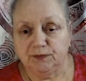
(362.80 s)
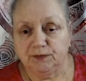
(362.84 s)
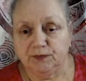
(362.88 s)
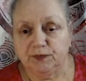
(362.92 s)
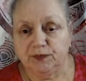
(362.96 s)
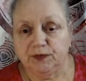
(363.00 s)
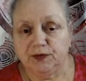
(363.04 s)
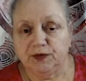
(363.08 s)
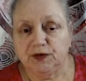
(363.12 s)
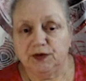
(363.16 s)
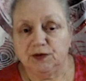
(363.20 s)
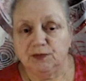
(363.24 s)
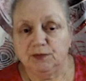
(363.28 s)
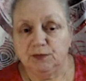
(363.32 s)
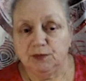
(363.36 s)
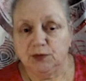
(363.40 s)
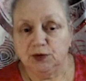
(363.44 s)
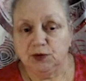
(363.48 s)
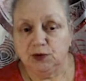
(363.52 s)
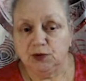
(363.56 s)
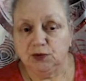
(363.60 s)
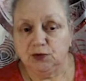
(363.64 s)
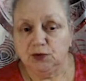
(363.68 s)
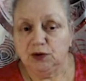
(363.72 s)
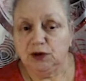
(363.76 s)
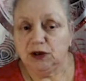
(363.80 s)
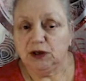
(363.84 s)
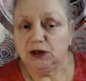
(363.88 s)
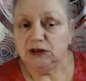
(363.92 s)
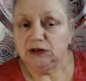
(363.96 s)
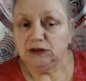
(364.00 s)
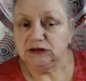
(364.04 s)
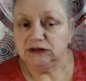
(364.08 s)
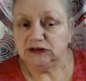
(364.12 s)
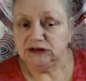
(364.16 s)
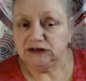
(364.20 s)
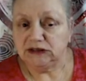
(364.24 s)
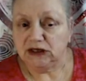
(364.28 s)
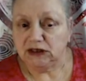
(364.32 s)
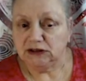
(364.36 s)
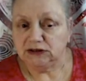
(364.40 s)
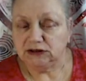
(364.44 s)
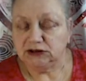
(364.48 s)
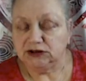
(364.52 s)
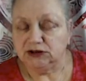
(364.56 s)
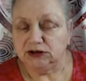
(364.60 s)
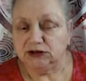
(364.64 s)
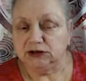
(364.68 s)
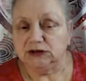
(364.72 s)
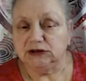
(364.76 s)
the Moon and
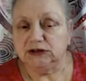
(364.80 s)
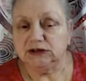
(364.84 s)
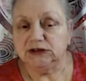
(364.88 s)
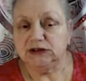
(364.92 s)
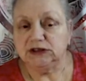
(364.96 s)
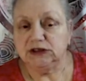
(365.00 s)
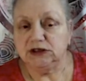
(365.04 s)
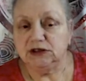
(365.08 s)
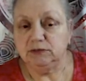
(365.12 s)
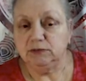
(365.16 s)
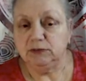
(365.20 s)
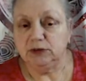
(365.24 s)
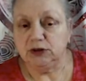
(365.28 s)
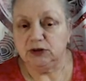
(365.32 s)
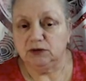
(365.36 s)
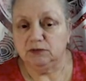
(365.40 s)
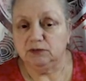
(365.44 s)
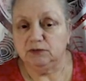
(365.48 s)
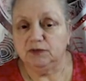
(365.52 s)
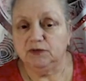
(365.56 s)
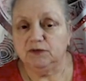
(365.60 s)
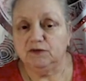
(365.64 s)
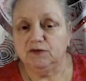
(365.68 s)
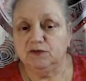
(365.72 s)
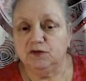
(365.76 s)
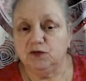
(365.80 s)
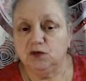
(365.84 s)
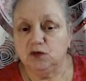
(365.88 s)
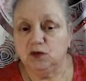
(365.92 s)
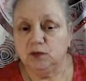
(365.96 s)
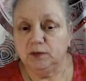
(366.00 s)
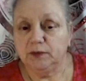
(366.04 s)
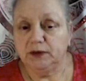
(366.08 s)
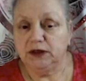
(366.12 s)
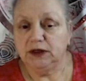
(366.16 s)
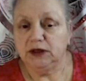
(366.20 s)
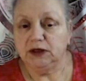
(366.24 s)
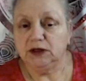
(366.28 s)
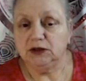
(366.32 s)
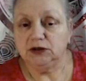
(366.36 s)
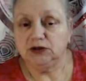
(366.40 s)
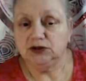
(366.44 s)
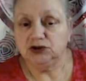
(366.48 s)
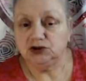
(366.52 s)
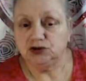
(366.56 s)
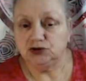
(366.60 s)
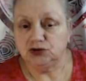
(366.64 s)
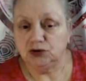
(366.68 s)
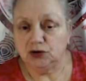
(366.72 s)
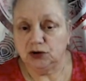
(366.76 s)
Saturn team up, forming a
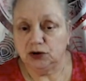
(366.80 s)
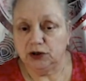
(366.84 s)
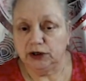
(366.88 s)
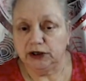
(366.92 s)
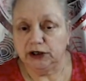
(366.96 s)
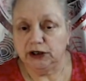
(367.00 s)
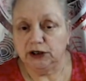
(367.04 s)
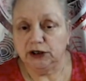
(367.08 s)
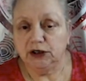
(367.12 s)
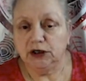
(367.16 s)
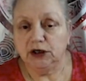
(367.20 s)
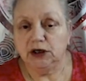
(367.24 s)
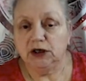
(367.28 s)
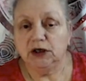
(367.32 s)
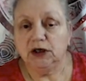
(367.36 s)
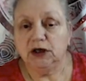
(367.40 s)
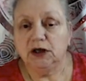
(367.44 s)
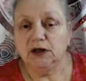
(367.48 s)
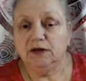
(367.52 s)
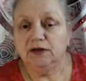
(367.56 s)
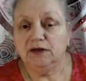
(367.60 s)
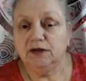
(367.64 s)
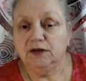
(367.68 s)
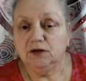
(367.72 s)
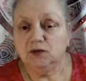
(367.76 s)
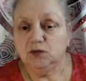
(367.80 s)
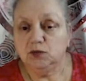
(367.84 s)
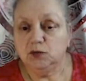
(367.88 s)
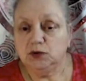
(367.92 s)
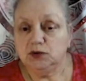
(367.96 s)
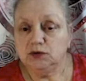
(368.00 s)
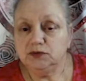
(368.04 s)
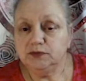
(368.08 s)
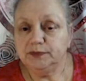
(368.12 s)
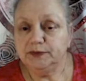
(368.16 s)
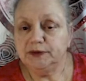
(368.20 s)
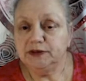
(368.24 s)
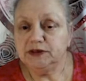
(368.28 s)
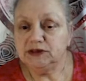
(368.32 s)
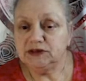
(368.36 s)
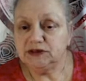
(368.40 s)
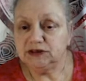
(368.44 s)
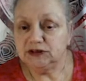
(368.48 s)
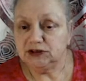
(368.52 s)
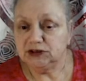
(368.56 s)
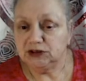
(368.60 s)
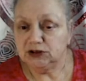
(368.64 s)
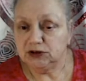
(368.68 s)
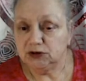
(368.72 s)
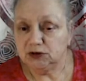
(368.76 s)
trine that will
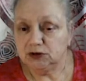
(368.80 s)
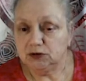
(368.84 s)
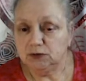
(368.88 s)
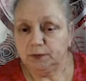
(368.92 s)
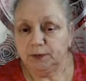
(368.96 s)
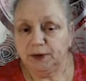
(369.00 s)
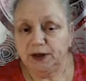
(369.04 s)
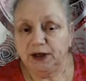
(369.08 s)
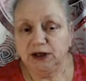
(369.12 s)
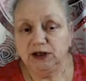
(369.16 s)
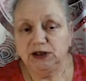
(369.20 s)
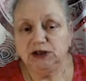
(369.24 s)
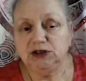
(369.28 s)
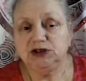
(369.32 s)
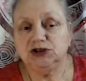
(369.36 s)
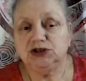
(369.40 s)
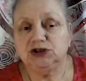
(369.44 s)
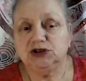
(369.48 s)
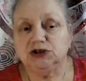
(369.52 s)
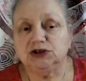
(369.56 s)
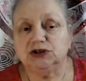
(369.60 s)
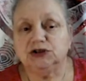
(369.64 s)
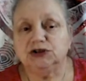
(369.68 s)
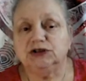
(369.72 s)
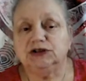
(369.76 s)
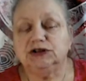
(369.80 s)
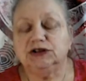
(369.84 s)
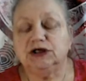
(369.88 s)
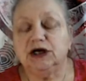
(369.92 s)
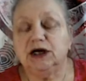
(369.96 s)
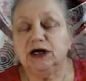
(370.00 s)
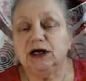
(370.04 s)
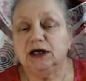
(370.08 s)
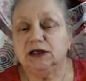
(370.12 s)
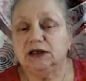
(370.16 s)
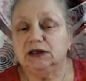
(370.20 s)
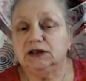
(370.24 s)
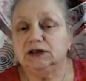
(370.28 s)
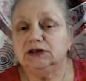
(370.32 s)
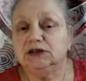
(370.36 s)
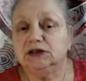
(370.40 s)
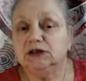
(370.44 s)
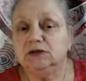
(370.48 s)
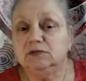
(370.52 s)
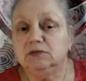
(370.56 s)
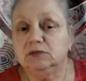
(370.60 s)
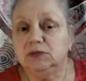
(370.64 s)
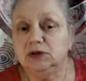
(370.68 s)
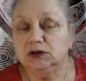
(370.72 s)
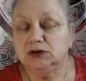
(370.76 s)
bestow patience and
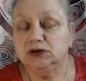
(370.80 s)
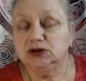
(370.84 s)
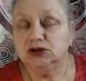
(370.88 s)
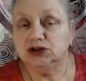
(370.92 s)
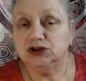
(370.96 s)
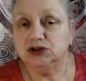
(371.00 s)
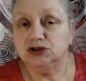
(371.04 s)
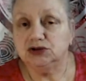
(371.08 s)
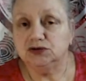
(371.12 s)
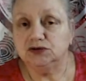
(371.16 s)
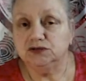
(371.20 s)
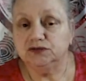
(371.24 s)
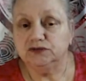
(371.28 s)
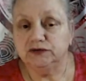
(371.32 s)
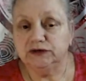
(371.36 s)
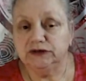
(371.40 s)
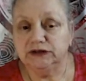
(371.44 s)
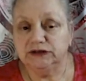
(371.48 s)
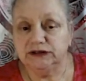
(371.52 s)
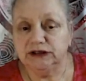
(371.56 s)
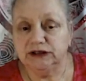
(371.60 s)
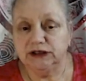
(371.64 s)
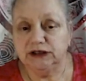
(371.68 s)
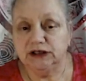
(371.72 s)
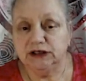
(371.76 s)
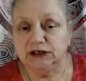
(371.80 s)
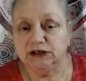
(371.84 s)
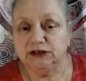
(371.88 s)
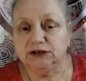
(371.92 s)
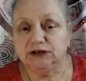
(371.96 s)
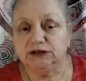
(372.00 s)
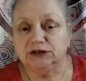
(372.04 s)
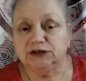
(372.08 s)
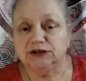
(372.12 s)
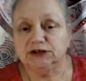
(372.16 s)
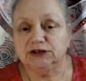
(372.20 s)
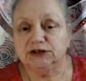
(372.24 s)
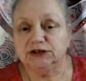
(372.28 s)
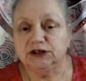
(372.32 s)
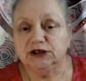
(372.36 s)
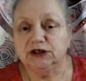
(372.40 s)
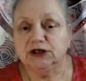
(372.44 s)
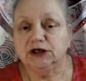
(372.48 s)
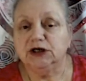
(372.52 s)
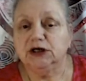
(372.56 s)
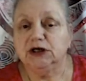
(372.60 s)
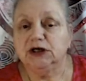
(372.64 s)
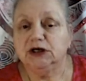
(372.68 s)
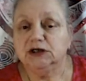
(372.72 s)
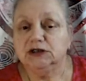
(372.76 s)
emotional resilience
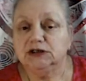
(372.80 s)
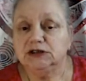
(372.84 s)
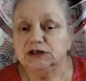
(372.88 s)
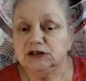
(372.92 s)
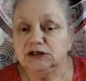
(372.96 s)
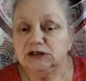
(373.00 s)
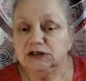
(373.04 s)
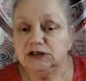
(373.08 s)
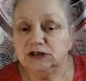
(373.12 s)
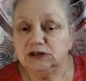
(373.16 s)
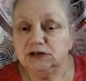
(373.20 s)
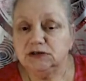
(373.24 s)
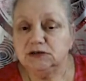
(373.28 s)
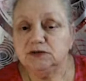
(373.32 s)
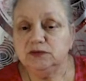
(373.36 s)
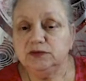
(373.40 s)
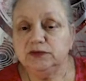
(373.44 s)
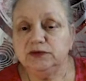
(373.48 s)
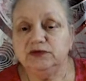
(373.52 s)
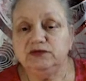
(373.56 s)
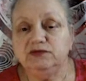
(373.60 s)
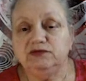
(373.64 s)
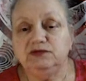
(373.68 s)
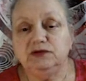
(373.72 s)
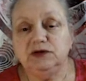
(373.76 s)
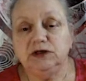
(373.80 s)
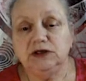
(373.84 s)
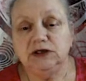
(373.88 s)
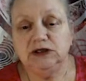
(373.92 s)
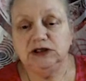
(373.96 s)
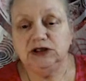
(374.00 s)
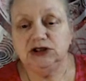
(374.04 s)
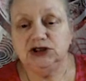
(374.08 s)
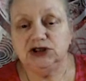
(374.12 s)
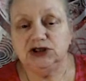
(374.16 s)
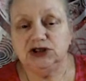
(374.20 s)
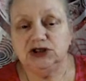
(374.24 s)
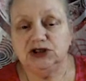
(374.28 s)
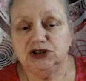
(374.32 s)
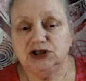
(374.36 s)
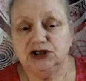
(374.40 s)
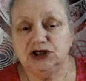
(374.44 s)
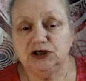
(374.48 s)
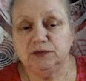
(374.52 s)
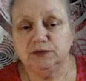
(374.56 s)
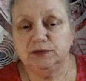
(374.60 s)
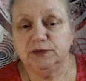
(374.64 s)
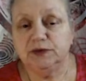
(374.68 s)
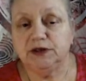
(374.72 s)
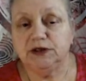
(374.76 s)
to deal with relationship
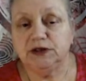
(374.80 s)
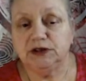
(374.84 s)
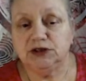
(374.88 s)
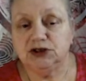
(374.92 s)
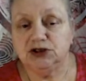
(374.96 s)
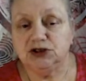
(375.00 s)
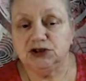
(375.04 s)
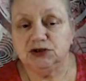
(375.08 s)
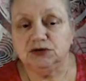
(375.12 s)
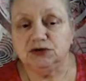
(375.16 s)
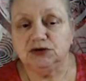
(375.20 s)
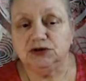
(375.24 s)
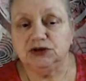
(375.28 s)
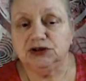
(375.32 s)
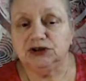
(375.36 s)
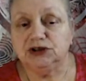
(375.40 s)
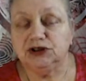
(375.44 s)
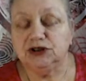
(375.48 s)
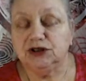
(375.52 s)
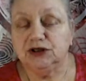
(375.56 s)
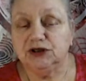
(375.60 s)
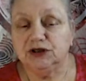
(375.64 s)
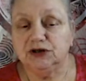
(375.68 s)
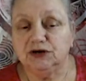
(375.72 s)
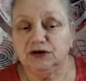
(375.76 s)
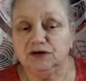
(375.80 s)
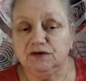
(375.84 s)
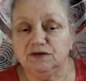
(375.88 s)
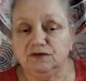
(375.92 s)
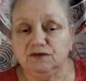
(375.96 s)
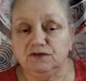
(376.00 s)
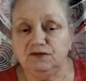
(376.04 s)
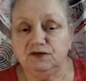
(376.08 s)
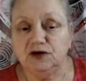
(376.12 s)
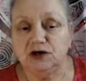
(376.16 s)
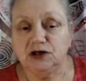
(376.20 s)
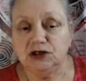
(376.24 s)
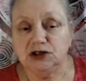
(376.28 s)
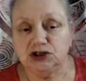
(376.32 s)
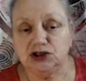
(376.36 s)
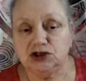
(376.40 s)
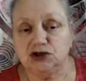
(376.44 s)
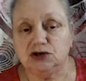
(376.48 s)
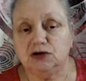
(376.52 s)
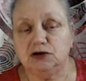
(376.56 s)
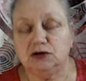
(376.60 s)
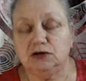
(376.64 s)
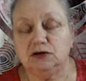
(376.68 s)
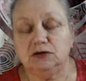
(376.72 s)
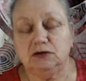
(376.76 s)
issues that are
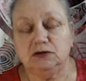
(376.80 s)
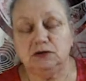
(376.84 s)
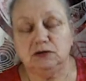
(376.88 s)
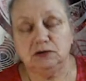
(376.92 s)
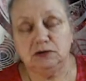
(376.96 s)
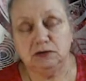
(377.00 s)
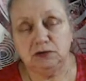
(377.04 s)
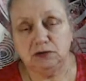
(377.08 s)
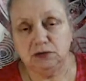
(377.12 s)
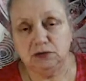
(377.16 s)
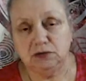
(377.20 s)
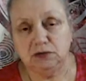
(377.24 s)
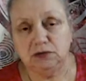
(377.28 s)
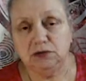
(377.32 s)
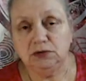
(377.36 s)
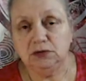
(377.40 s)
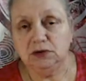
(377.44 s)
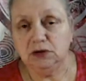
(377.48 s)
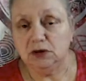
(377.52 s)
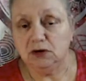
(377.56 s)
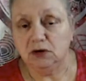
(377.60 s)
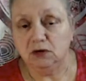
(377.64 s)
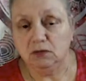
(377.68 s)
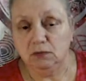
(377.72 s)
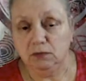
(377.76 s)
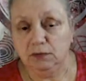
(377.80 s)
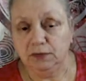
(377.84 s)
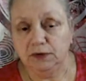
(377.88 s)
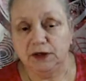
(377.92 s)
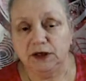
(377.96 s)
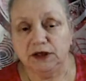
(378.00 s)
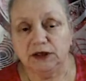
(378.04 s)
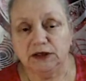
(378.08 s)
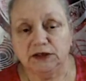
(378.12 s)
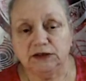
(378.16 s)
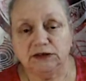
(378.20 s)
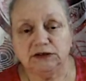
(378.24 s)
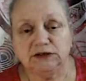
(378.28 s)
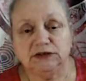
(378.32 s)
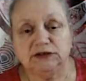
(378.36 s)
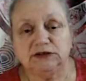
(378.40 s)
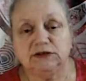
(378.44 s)
fragile or complex.